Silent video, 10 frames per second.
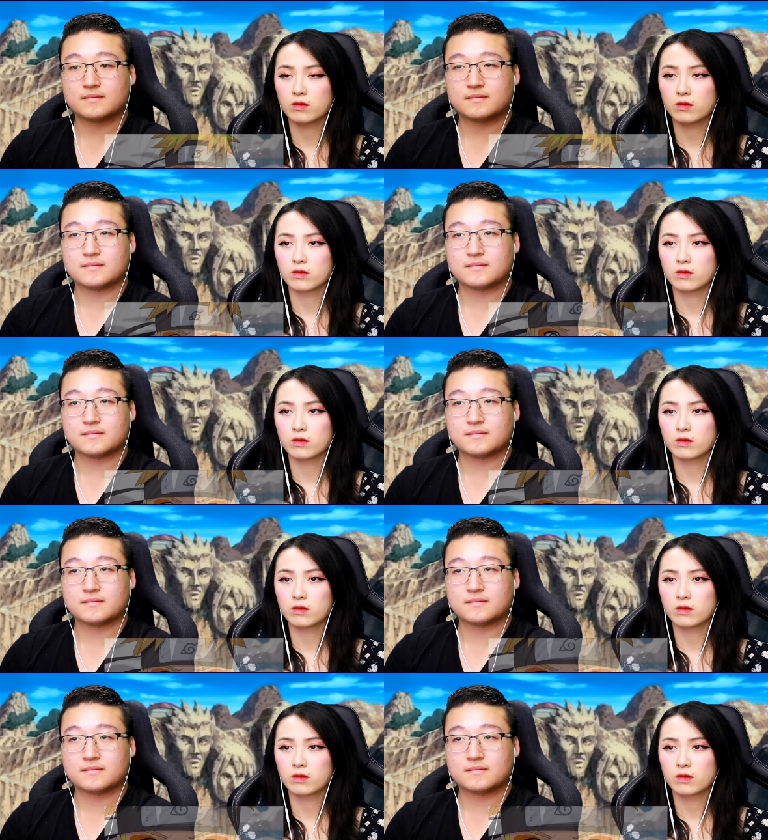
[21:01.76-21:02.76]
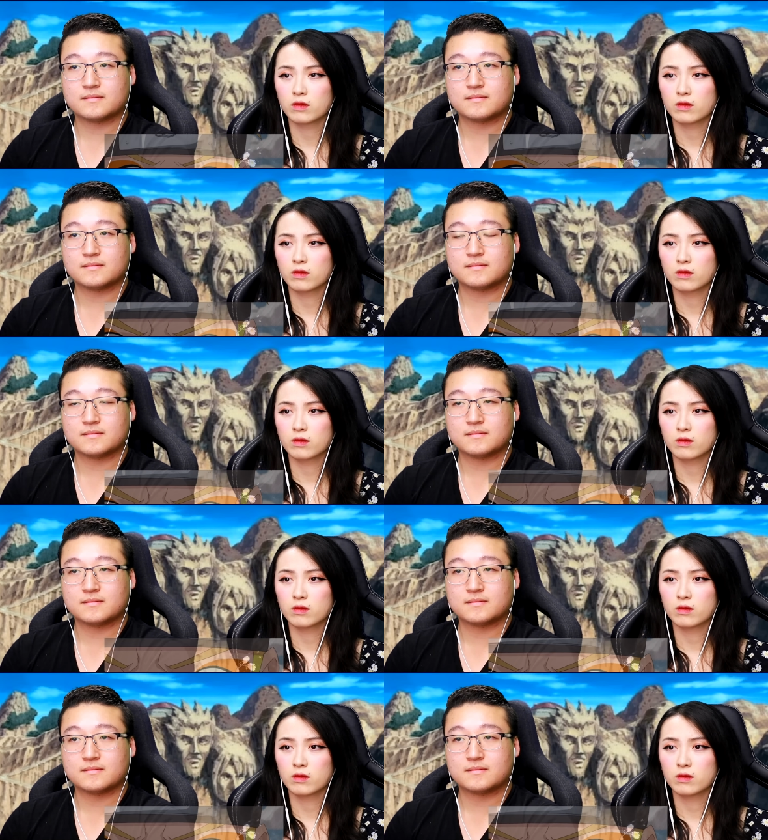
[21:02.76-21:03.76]

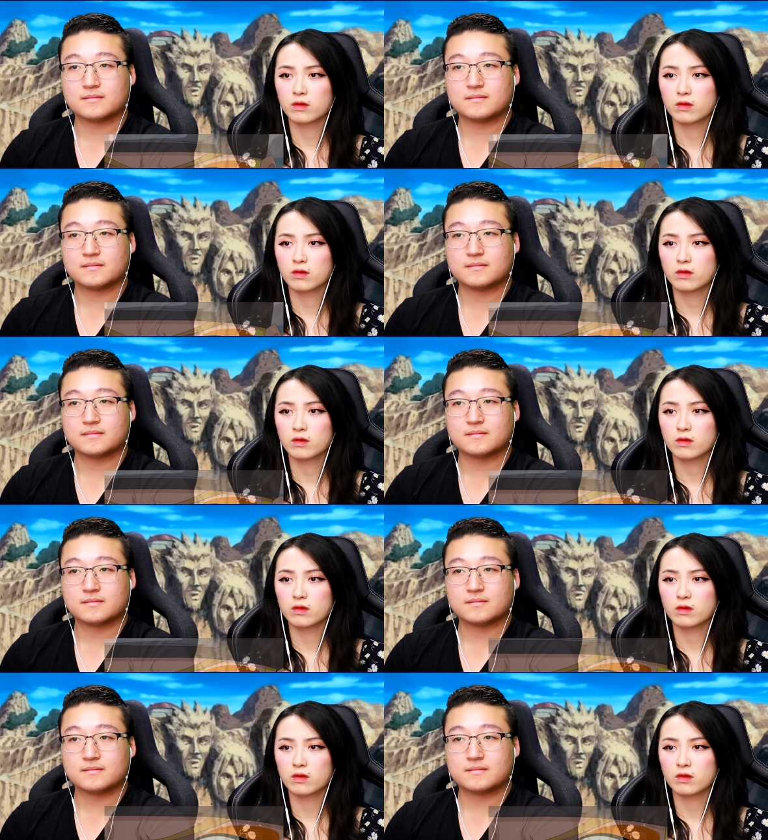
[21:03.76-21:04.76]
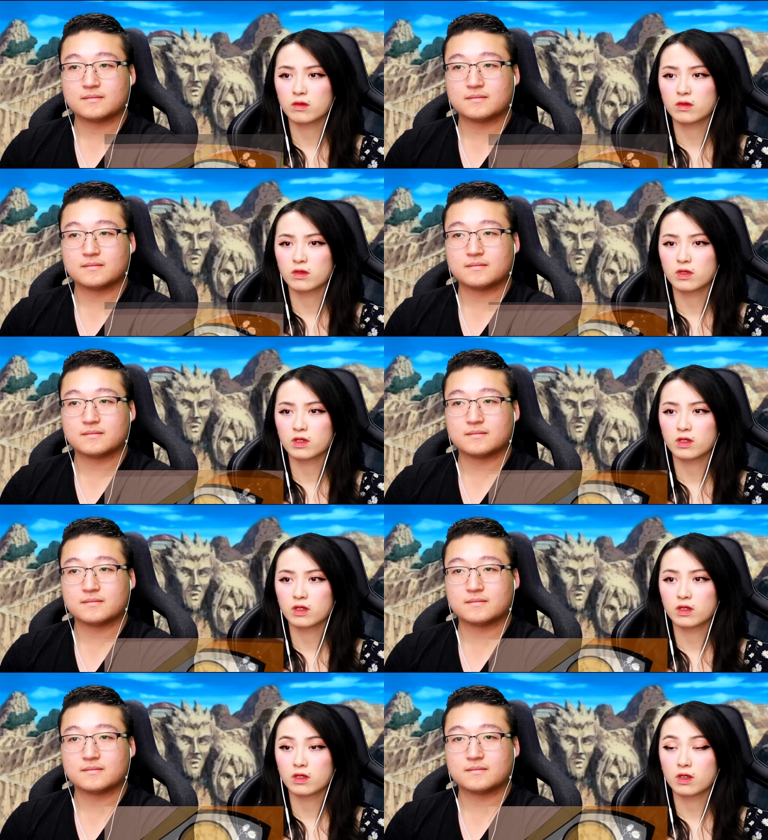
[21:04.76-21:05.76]

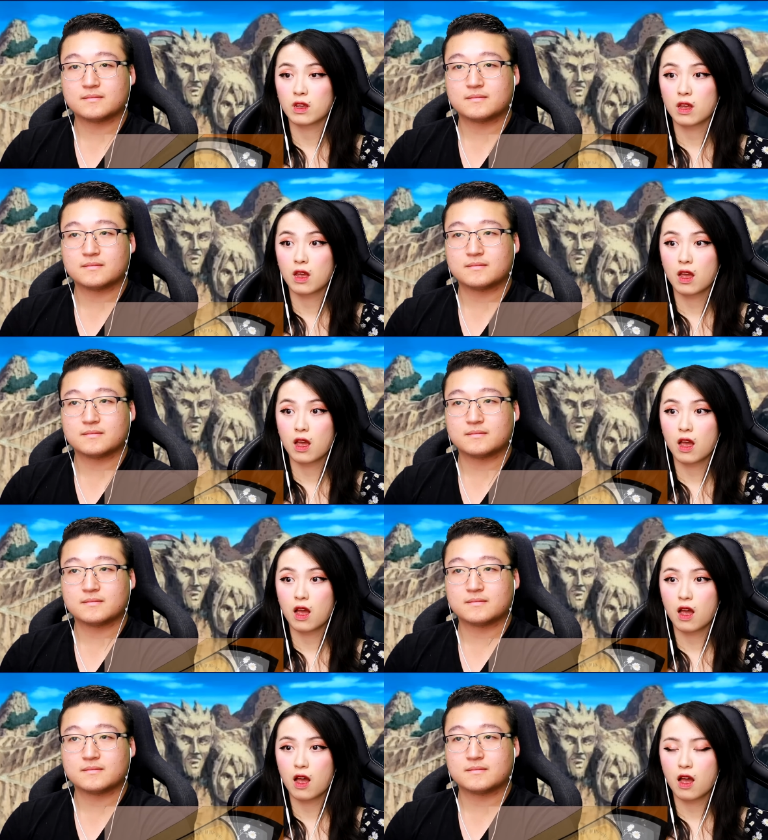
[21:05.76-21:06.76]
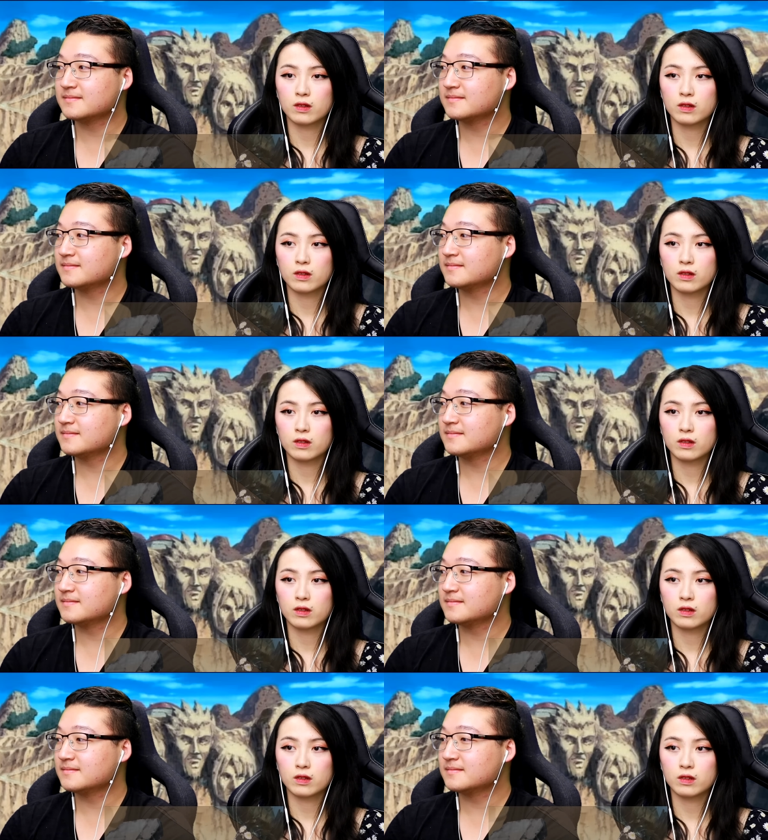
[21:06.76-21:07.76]

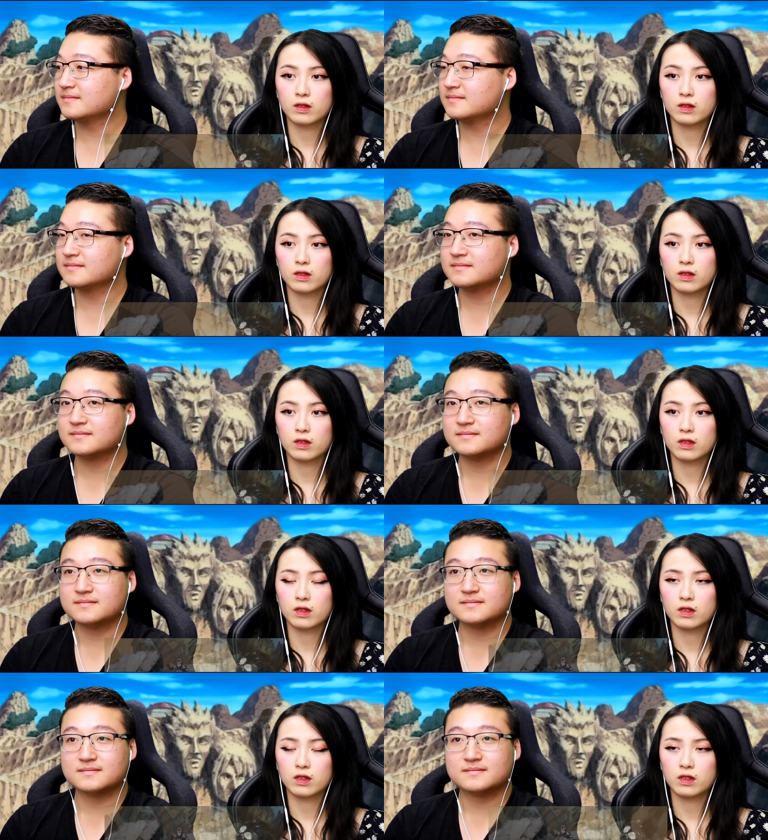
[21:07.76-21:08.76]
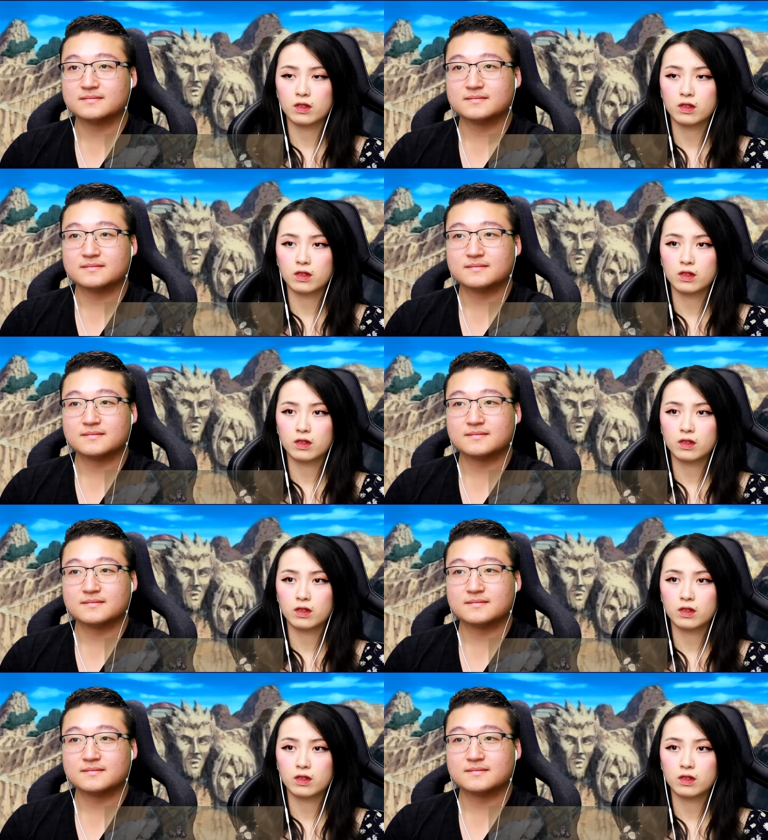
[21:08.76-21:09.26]
(no one is talking)